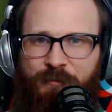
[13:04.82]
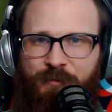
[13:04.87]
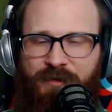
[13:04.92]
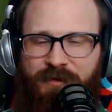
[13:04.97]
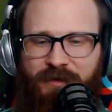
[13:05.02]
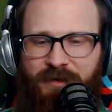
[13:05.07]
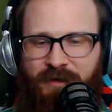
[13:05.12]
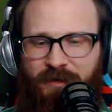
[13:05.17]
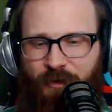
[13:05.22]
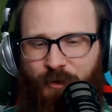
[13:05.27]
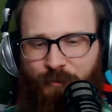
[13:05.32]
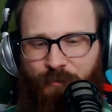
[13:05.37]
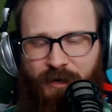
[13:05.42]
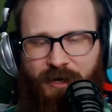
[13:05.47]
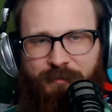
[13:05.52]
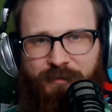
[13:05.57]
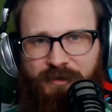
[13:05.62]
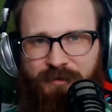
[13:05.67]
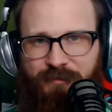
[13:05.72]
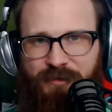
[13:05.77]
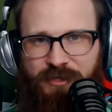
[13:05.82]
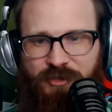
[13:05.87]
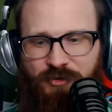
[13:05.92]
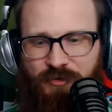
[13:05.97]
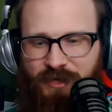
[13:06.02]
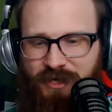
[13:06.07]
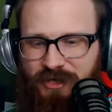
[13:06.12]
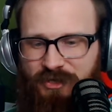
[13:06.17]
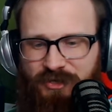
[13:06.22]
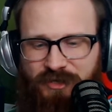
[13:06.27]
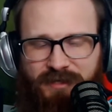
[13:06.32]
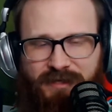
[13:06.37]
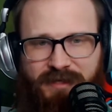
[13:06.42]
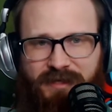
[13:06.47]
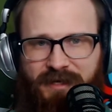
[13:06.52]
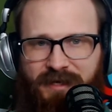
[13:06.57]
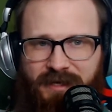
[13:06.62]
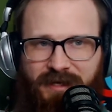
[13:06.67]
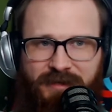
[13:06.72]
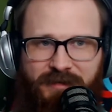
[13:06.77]
with Obama administration
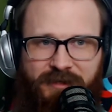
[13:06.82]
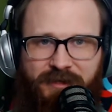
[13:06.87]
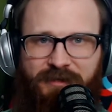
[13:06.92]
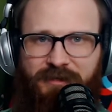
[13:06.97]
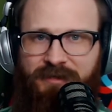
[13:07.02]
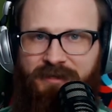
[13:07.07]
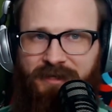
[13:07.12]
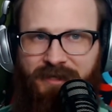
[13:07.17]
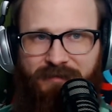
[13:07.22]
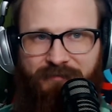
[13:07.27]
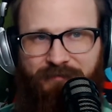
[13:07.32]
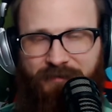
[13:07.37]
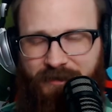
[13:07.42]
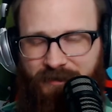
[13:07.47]
and the Clinton